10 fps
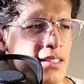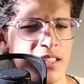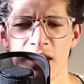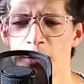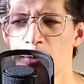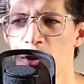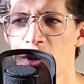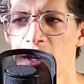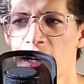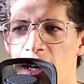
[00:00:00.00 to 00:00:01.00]
Get a little
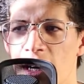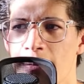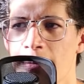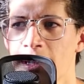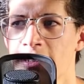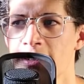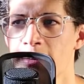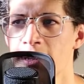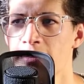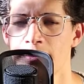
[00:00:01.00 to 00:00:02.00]
more
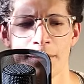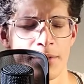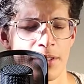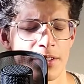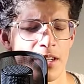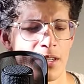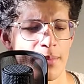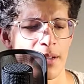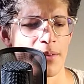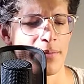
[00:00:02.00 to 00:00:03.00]
intimate when we're talking
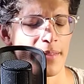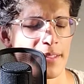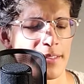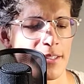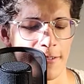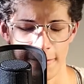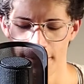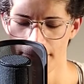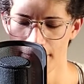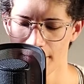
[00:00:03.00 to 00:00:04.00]
about this stuff.
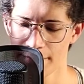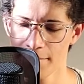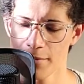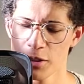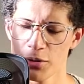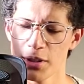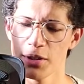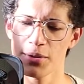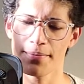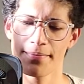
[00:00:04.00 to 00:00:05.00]
What should we do?